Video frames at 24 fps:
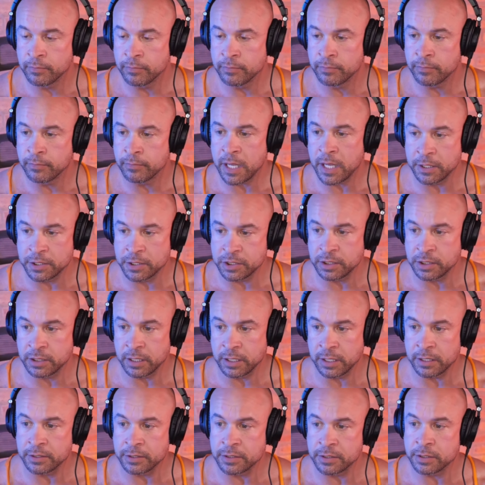
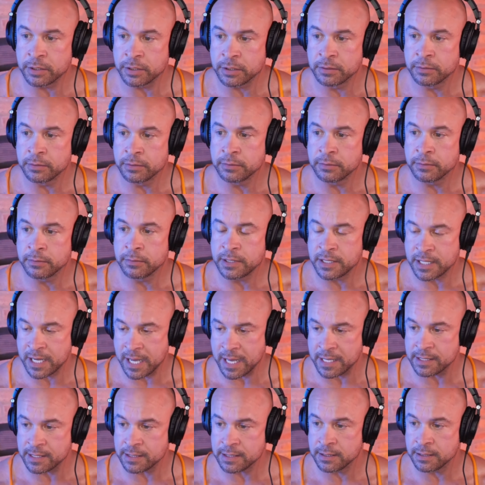HGH
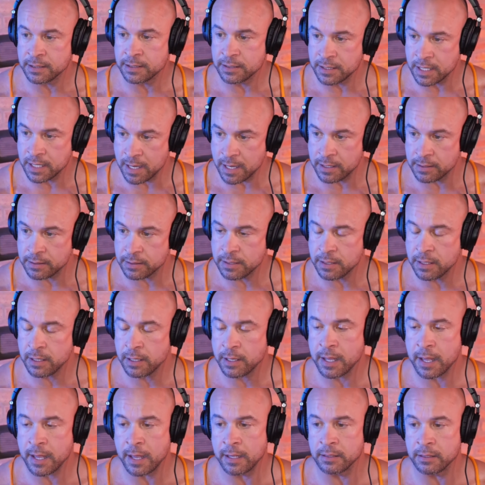test done
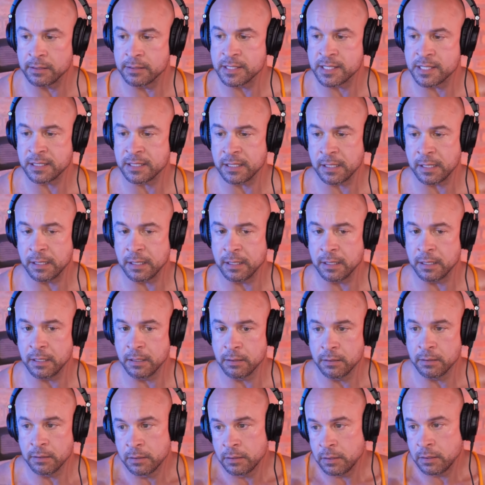and see,
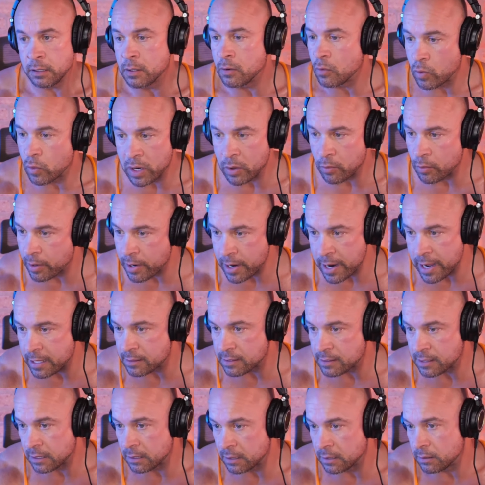you know, where we're at,
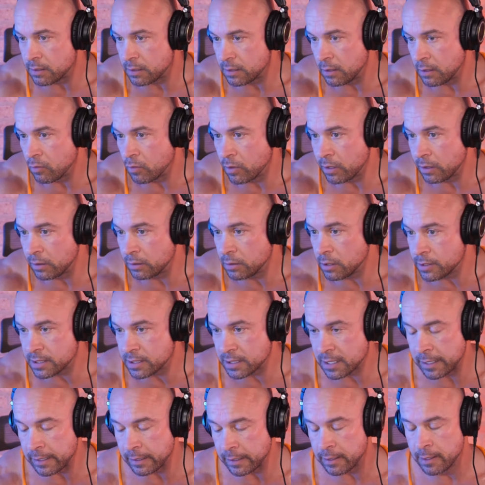see what it looks
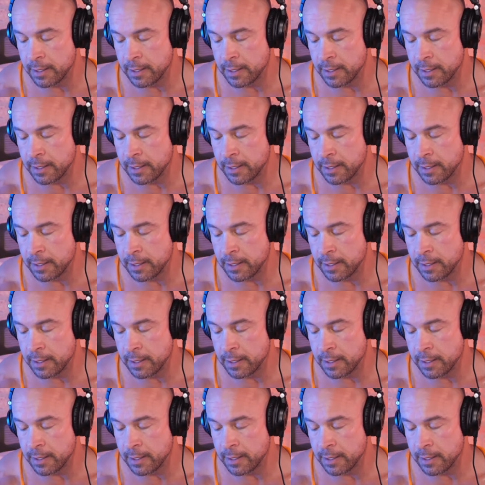like.